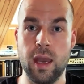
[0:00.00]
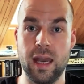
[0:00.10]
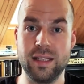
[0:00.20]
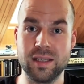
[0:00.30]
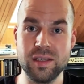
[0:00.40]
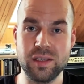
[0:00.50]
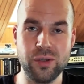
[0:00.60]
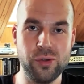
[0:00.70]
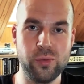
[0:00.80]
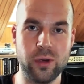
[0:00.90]
And since
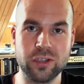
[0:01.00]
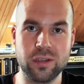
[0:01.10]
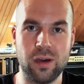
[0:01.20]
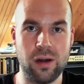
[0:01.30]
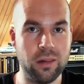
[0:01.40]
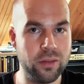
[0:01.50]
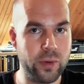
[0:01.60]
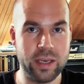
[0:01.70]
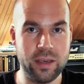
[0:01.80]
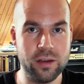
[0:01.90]
you watched all the
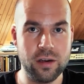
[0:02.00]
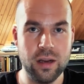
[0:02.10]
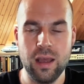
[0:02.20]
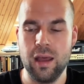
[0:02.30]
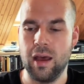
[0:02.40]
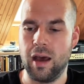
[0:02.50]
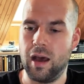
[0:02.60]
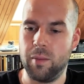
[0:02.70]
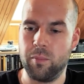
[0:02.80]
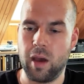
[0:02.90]
way here,
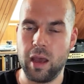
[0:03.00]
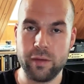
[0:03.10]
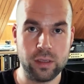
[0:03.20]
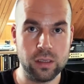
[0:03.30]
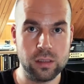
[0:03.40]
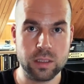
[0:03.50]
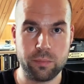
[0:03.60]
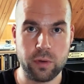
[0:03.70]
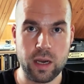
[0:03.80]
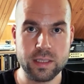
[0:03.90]
I have a little
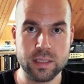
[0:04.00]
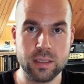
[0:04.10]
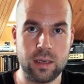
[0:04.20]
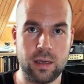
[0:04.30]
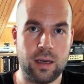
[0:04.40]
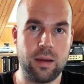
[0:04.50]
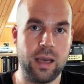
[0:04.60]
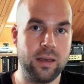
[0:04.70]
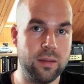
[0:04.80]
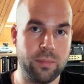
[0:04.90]
surprise.
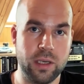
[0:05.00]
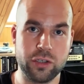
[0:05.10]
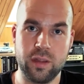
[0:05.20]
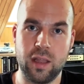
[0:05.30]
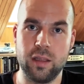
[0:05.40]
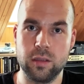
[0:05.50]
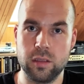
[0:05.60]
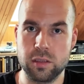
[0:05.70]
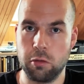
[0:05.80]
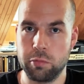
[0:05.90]
I didn't mention that in the
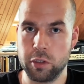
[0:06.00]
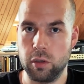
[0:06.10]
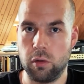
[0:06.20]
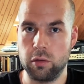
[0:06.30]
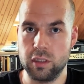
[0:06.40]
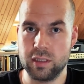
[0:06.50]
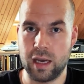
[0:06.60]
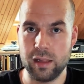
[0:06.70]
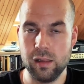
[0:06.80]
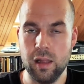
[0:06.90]
description or the
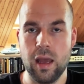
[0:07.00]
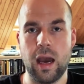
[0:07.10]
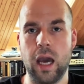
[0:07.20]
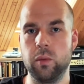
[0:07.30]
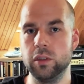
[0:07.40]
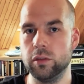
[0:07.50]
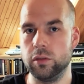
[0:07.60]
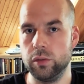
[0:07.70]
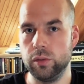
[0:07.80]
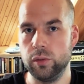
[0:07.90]
title. I want to
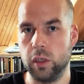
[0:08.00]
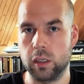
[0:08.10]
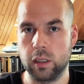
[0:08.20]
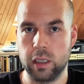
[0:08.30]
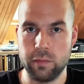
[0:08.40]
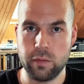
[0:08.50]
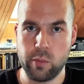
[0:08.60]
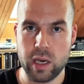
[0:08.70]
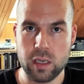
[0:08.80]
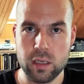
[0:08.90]
do a
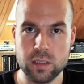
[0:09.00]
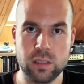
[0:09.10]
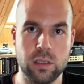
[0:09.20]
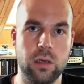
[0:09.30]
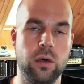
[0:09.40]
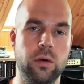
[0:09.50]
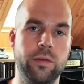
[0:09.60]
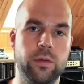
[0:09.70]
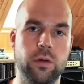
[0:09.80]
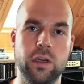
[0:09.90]
giveaway, so
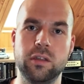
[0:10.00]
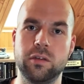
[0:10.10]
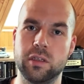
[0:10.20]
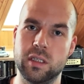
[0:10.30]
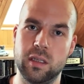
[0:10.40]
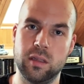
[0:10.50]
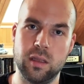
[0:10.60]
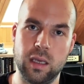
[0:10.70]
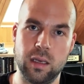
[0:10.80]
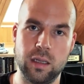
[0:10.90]
if you're interested in